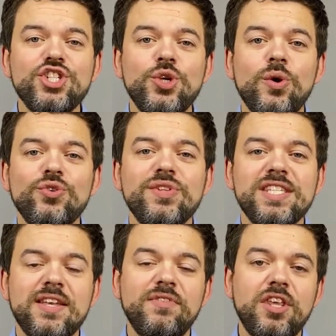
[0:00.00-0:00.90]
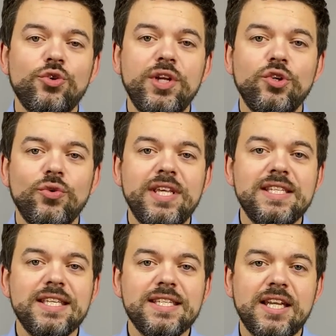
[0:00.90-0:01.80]
273
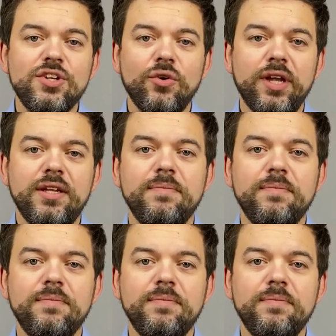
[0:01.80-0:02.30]
degrees centigrade.